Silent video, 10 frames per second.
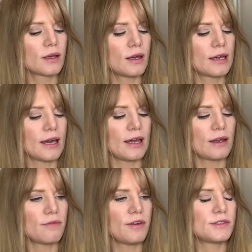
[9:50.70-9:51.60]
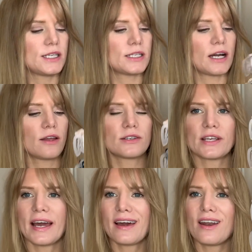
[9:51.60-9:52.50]
Again, $15.
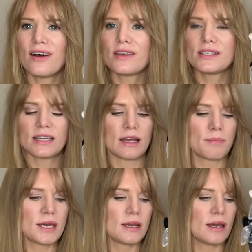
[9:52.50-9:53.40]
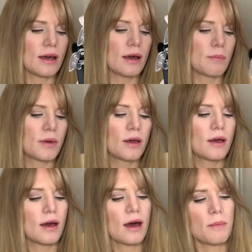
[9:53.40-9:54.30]
I got all these in a medium.
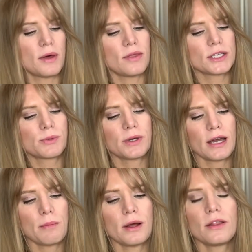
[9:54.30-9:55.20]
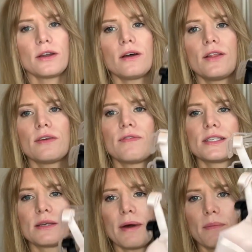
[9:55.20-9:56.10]
This one I'm a little on the
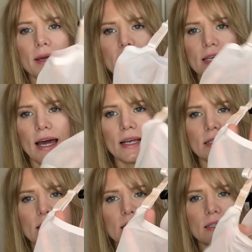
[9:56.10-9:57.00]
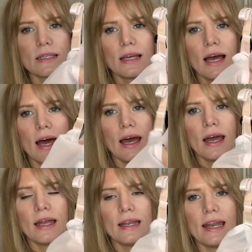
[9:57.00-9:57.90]
fence about because it has this
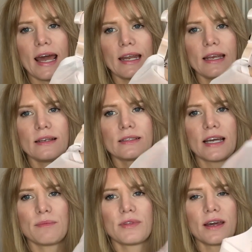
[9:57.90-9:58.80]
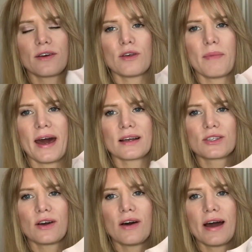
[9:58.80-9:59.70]
netting type thing on the back.
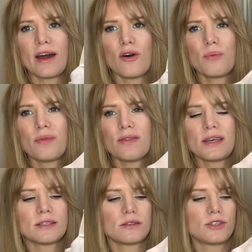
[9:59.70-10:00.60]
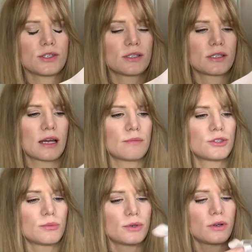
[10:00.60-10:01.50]
So I hope that these are just as
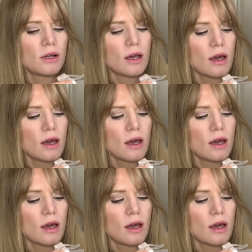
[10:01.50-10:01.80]
comfortable.